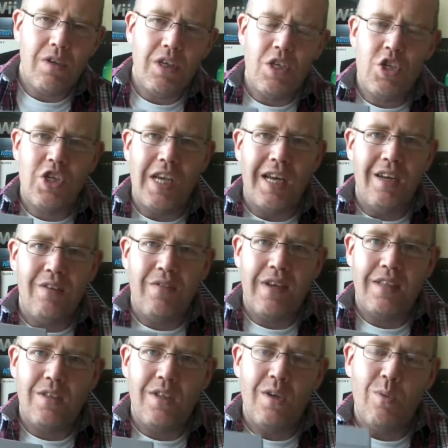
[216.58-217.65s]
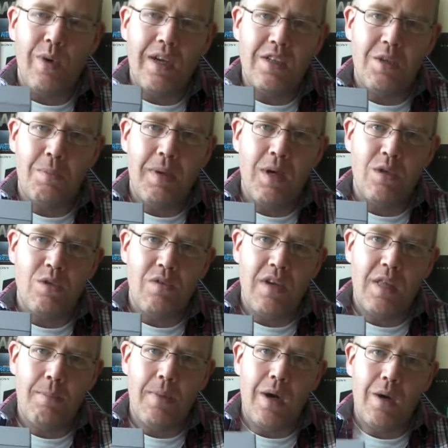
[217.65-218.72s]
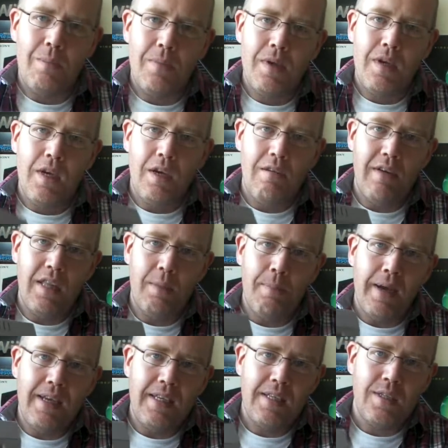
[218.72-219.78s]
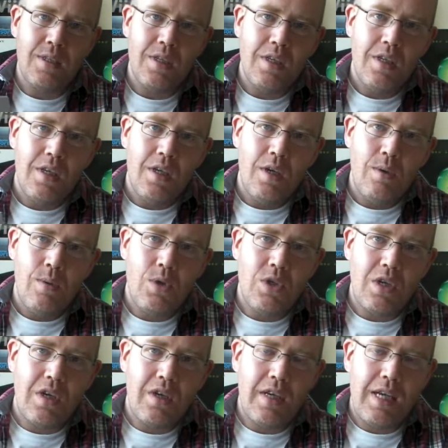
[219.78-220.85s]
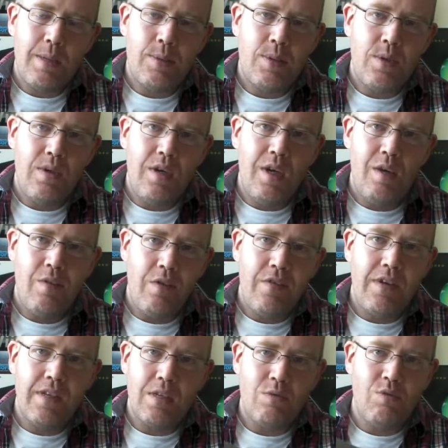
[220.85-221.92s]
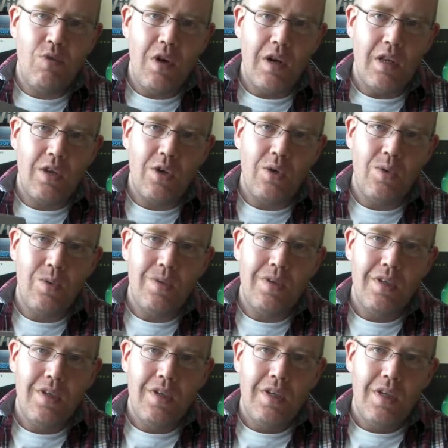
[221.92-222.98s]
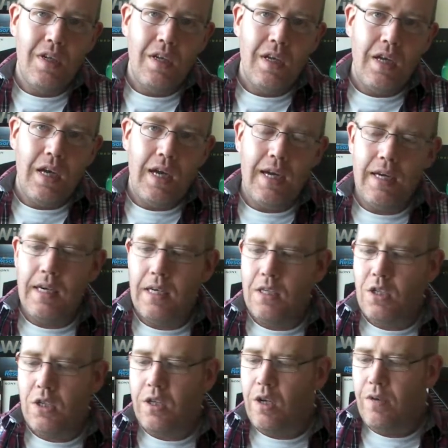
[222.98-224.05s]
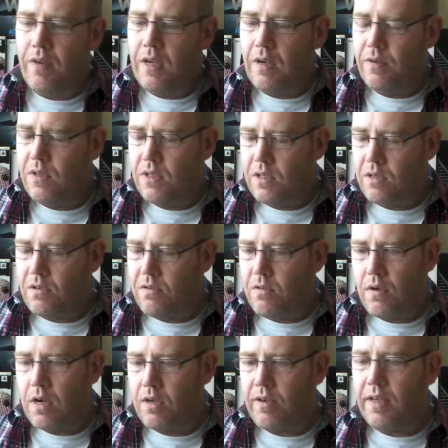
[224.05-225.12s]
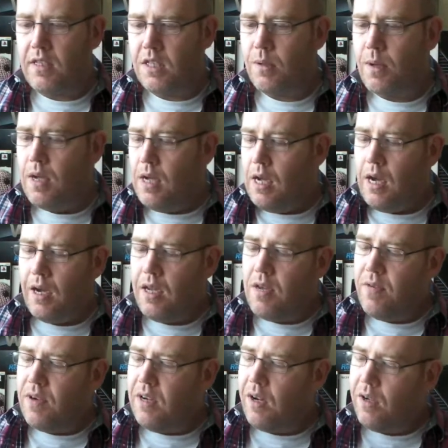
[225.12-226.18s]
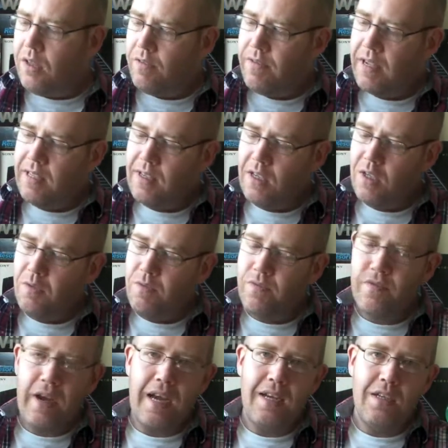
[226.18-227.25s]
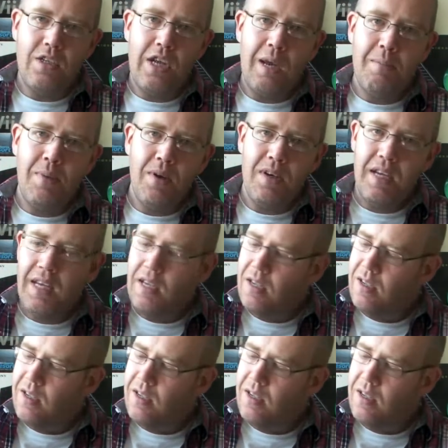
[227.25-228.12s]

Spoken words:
shell effect in a way, I suppose, around the bottom, around the base, which I absolutely love. I think that's really cool. I just love it. I think it's a great system. I even like the fact they've got this fat eject button here.